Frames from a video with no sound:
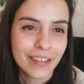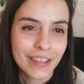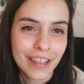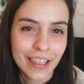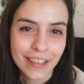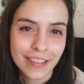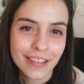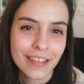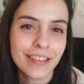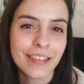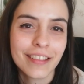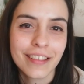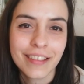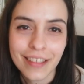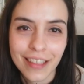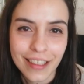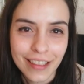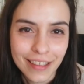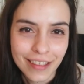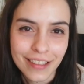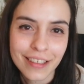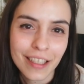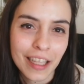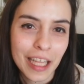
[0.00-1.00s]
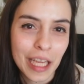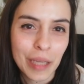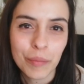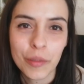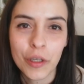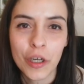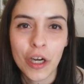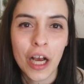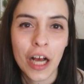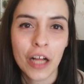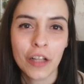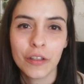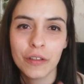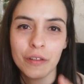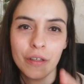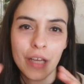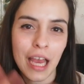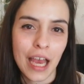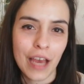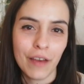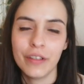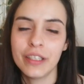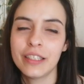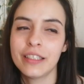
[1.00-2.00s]
There's a disclaimer. I'll
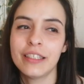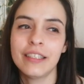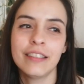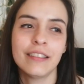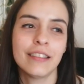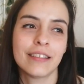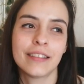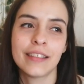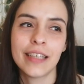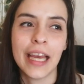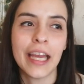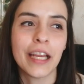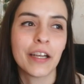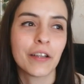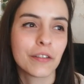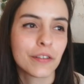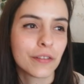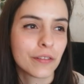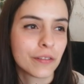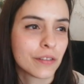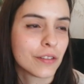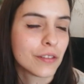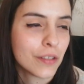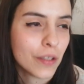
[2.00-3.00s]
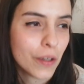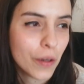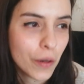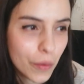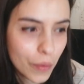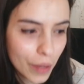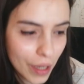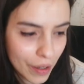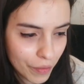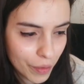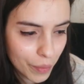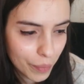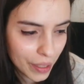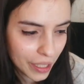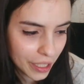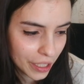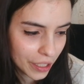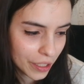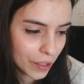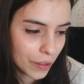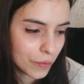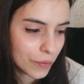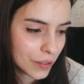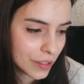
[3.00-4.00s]
have it in the title so
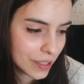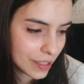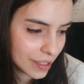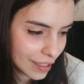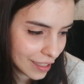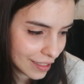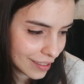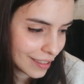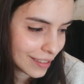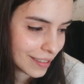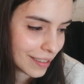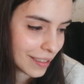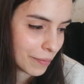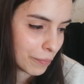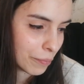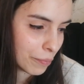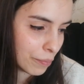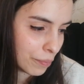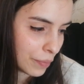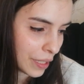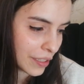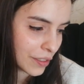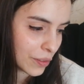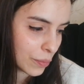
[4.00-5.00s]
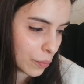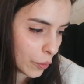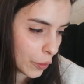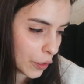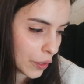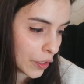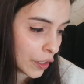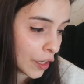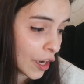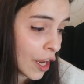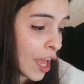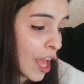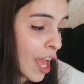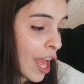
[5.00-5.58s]
everybody knows this is a big spoiler.